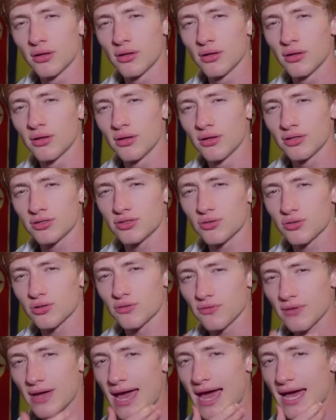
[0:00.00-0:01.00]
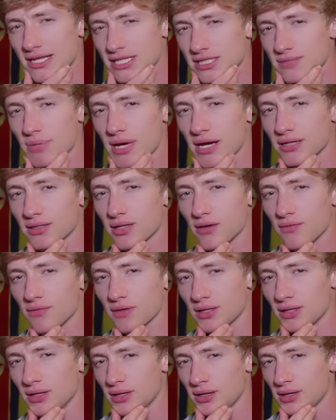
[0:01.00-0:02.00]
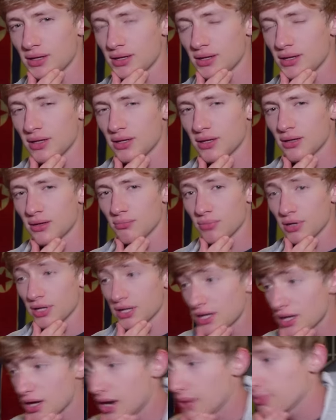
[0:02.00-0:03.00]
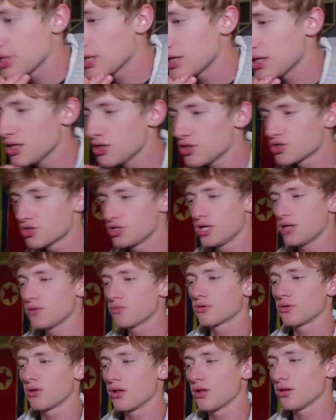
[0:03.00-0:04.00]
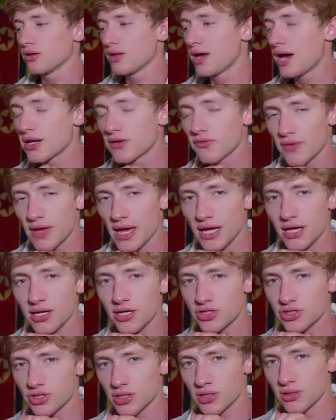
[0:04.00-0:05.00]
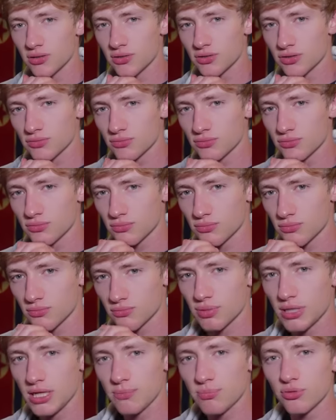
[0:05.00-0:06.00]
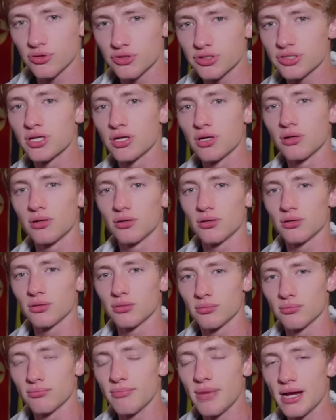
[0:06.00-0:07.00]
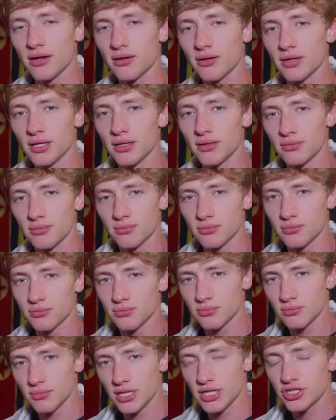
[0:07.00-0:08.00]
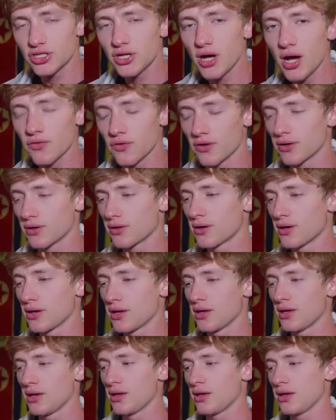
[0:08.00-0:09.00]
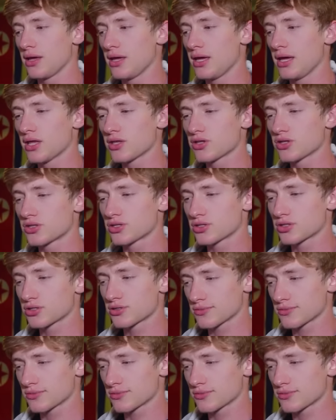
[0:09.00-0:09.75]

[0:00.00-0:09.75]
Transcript: sort of aspect of it. But I mean, in general, a lot of Asian people still marry each other. It's